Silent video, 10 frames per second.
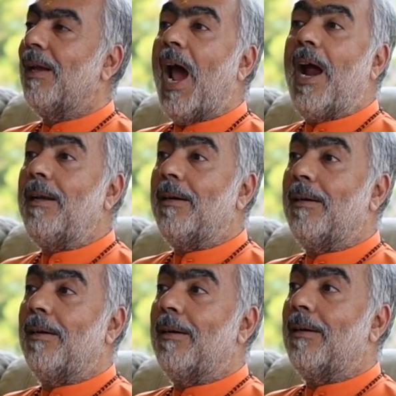And
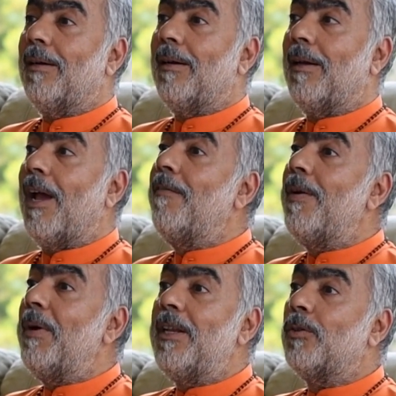
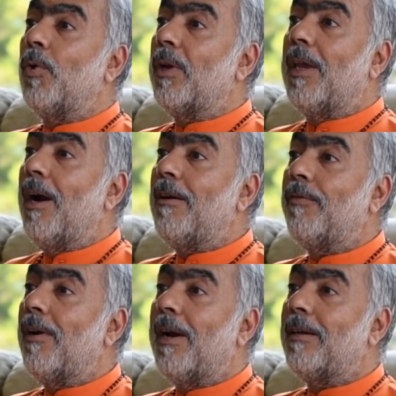everybody is so geared
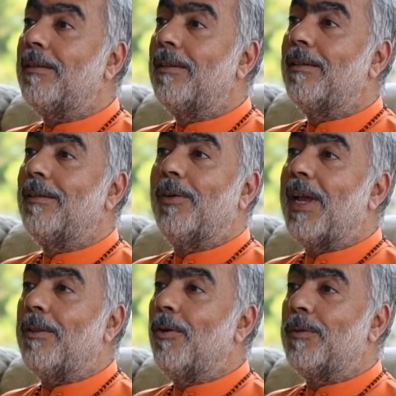for it to
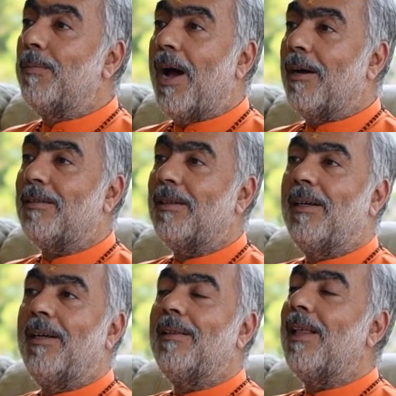get those marks
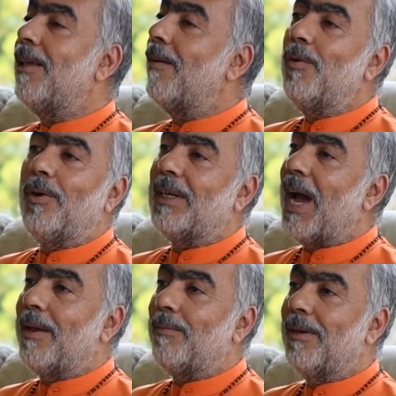that they have no
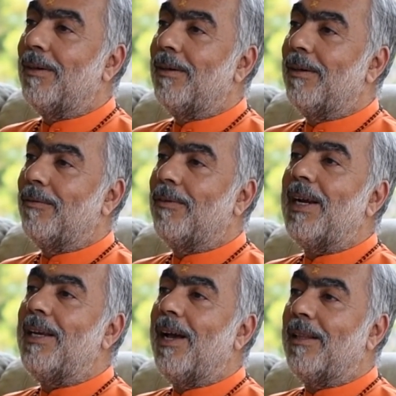time for
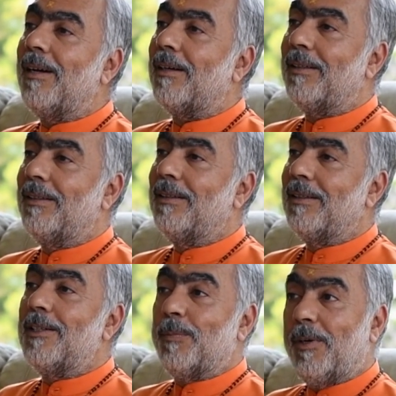any other
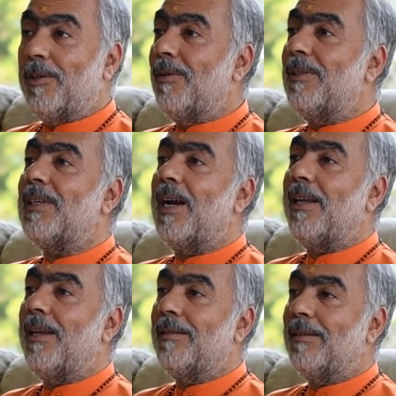spiritual
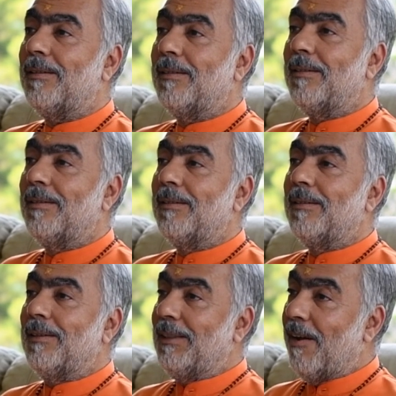studies,
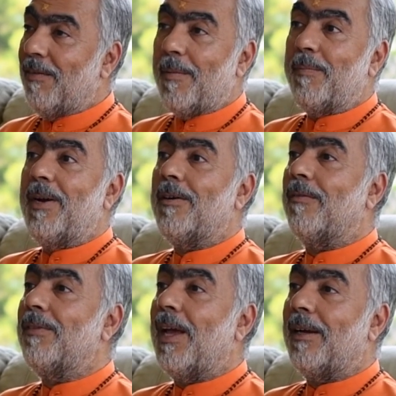development
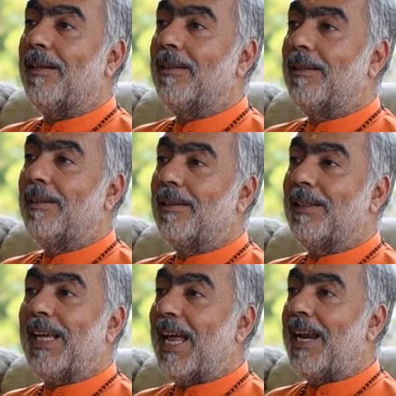of their
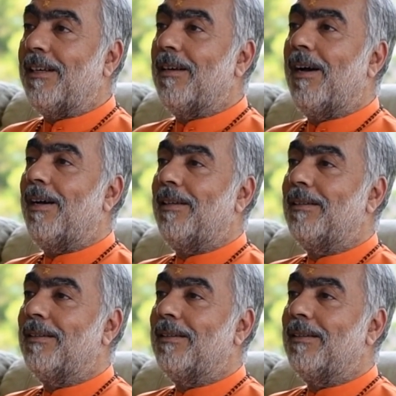character,